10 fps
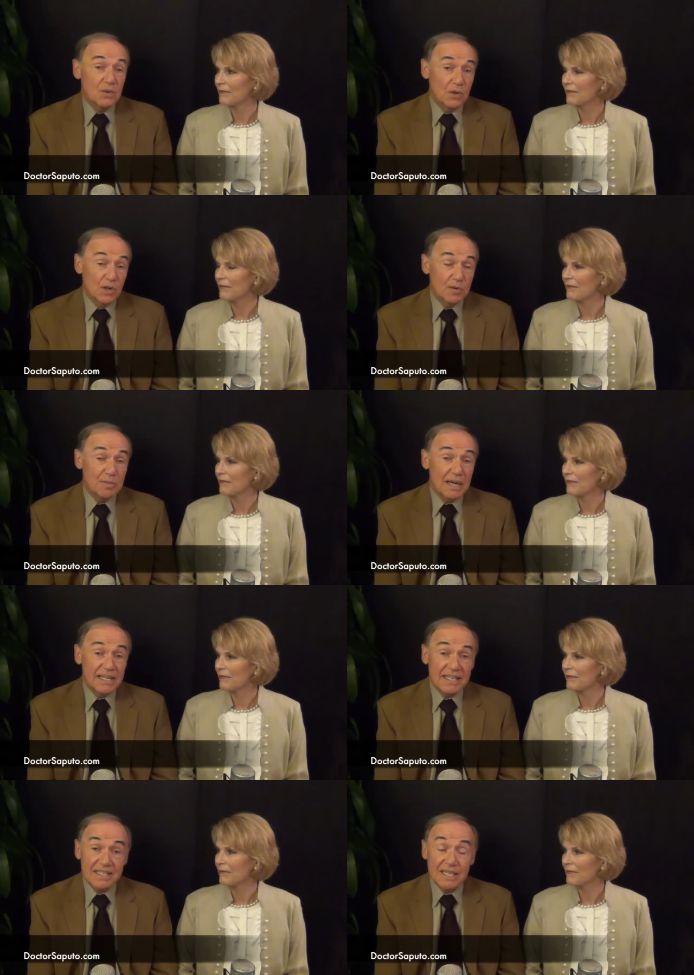Speaker 1: Well, her
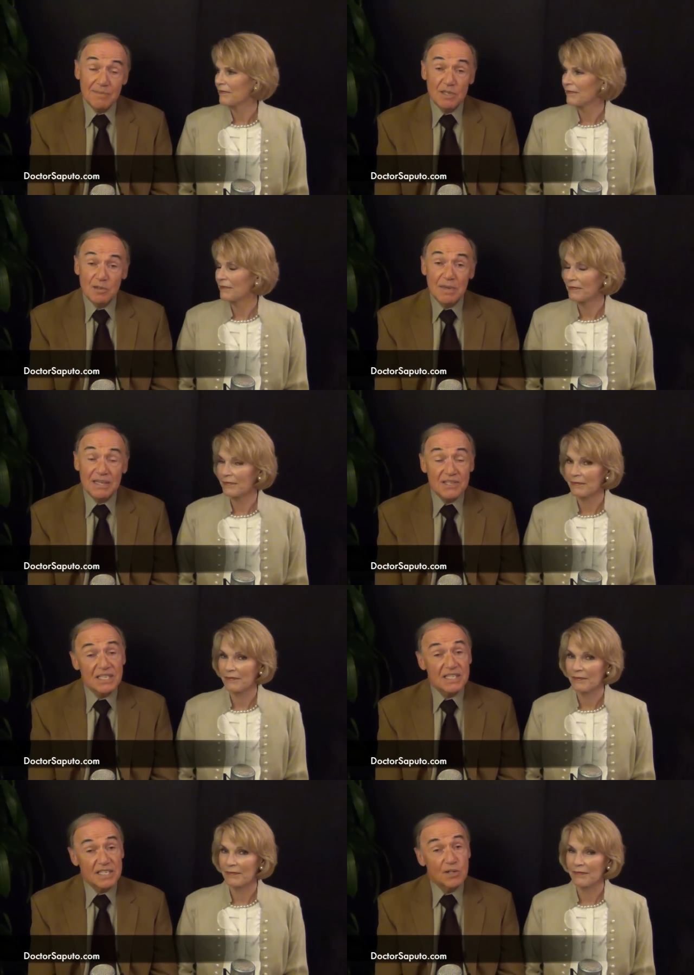body accepted about
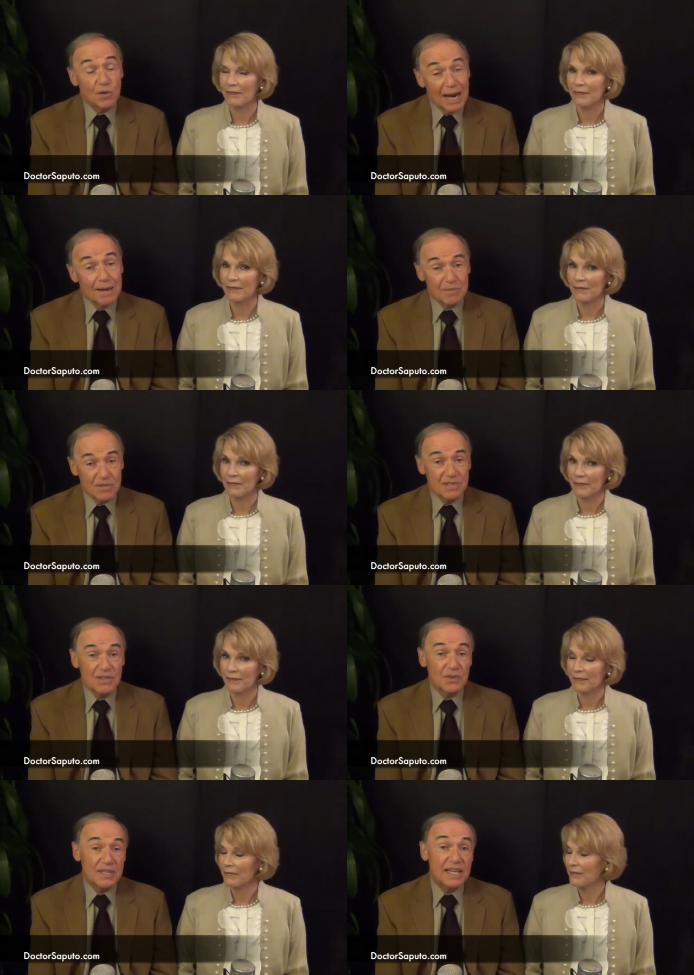60 grams,
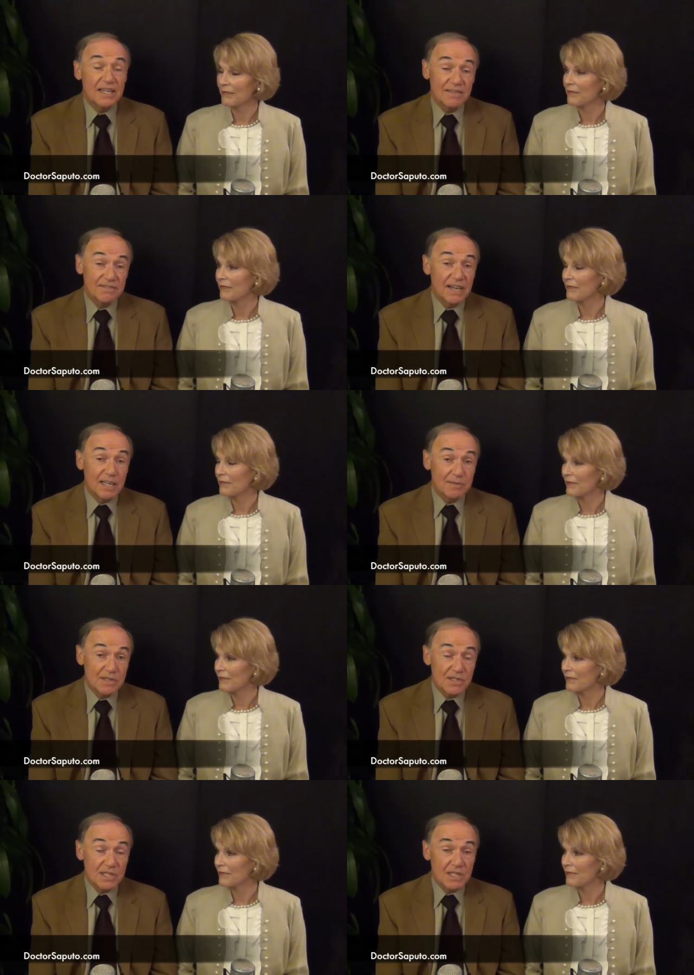okay, of vitamin
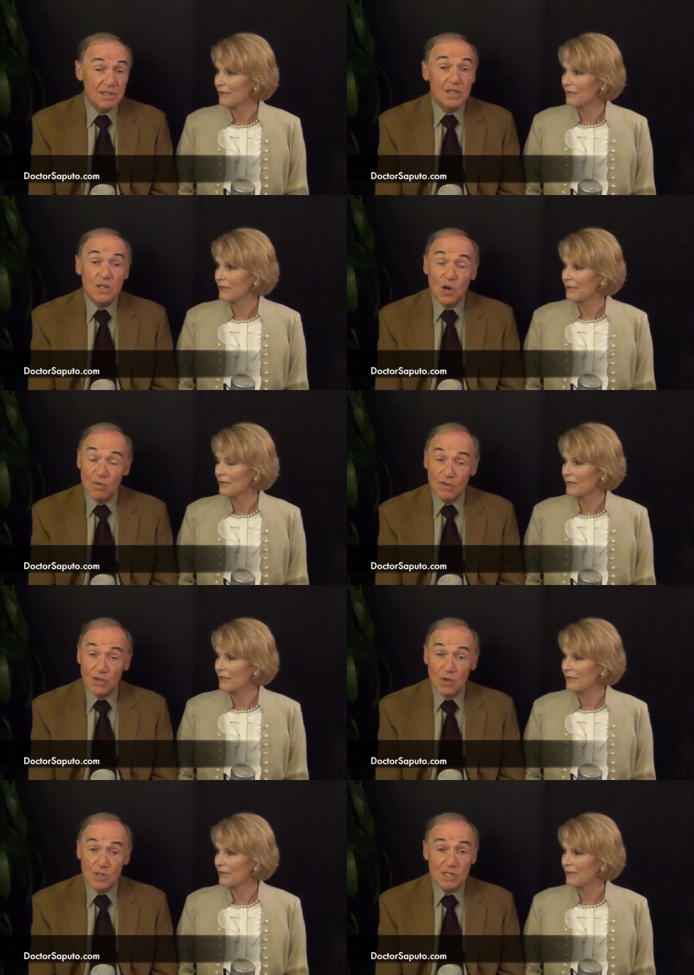C over the
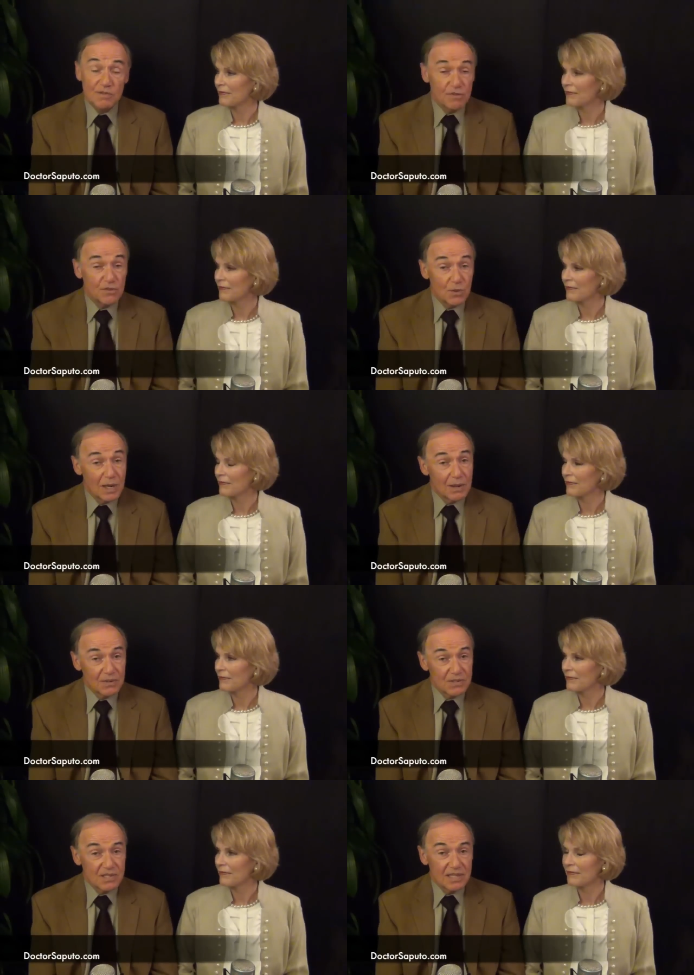course of a few
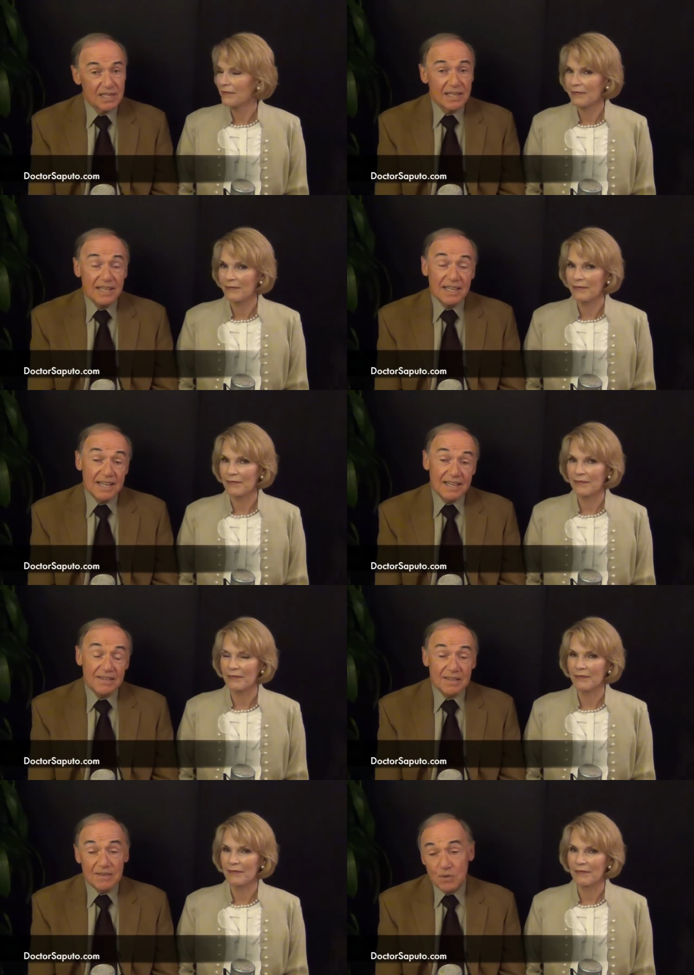hours.
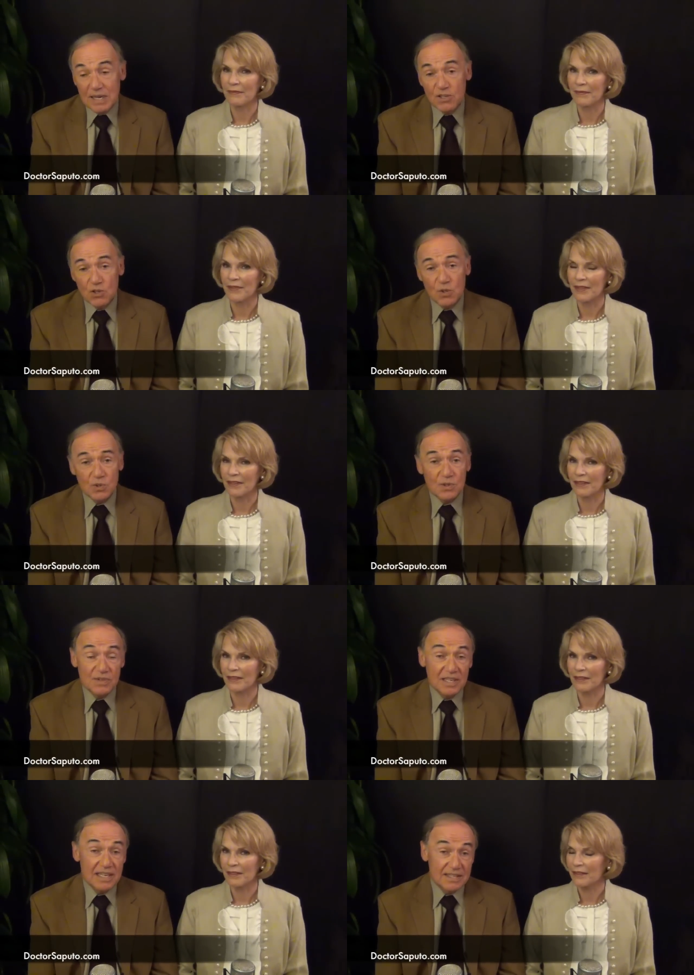And when I told her
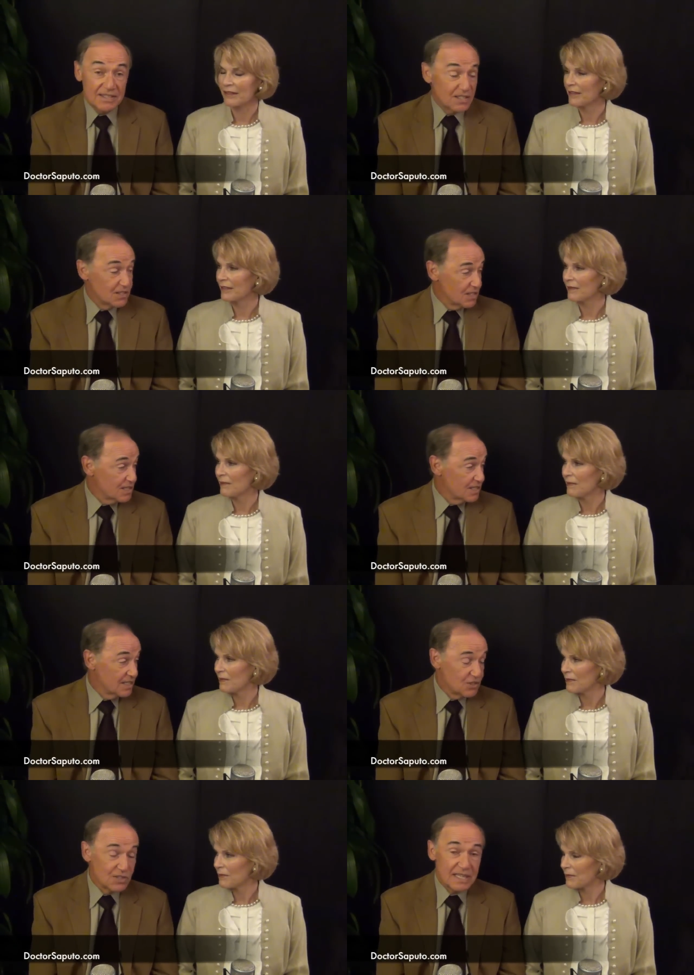that I suggested
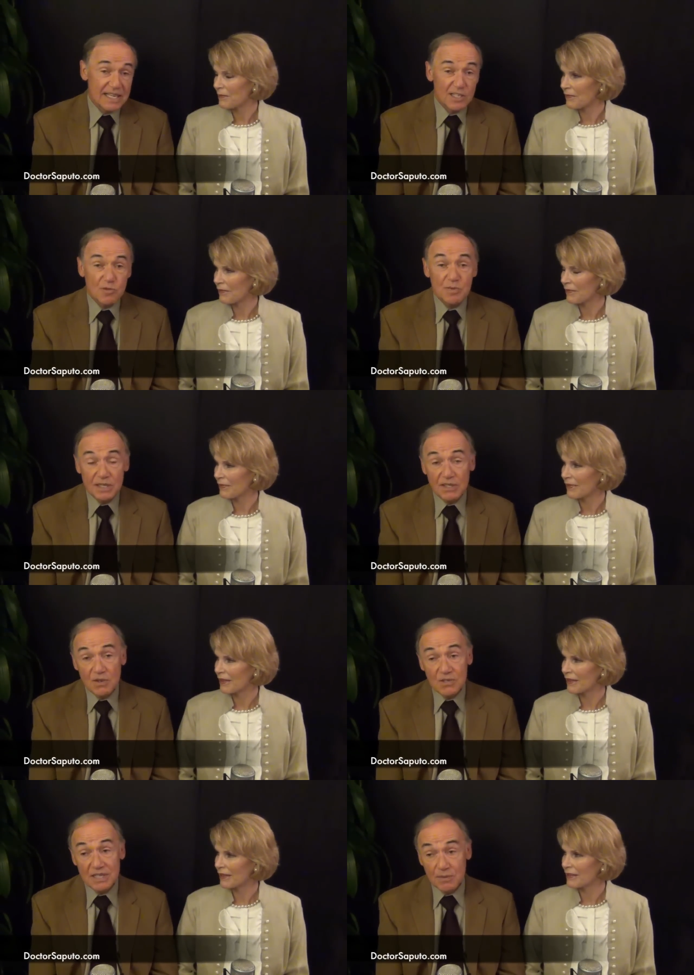that she take this big
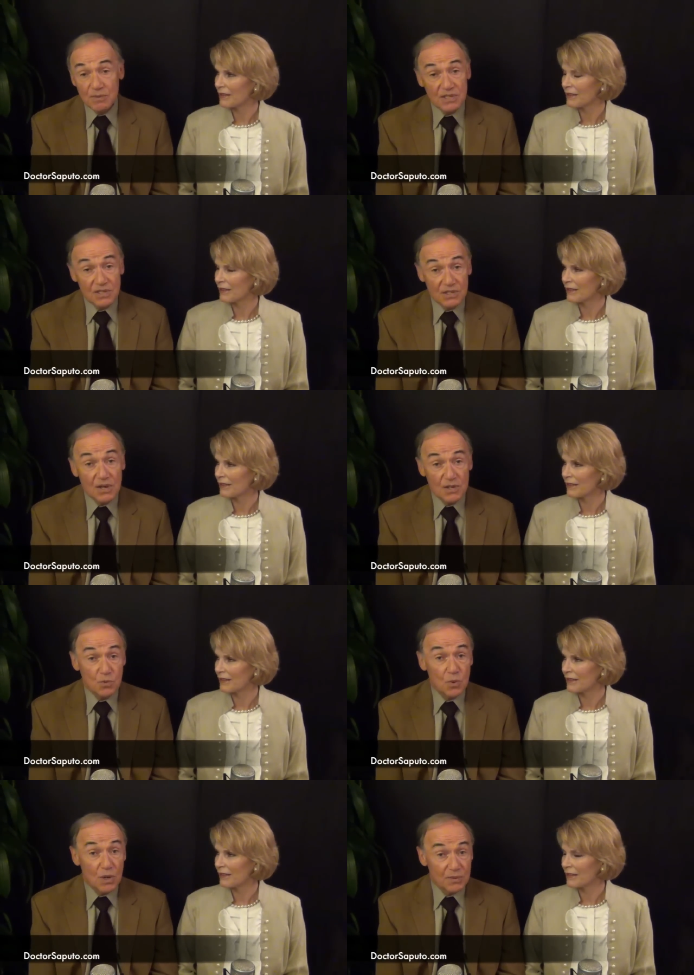dose and it was going to cause
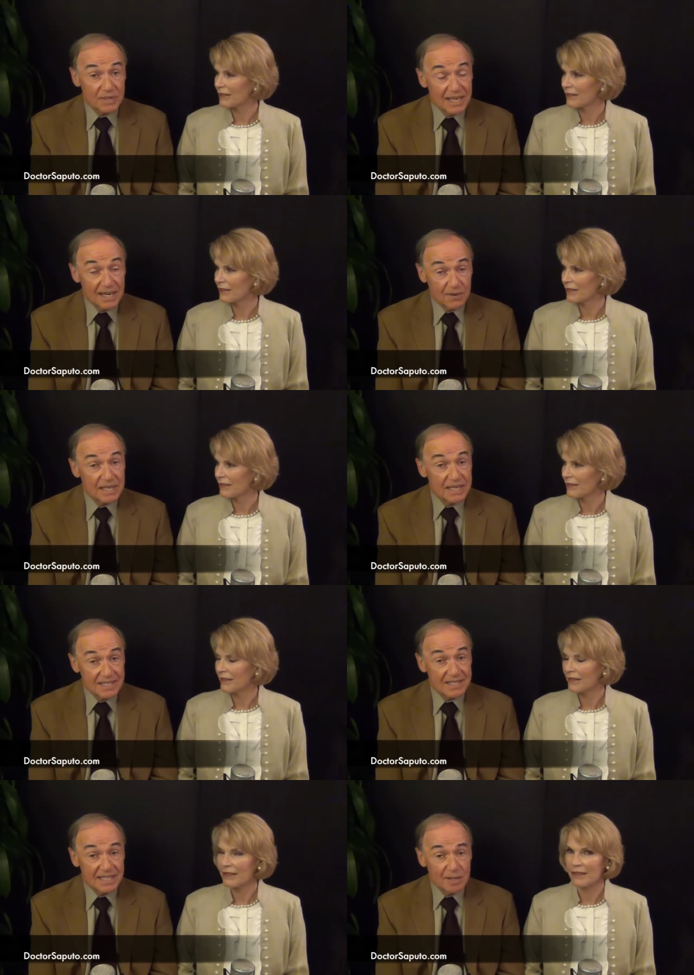watery diarrhea as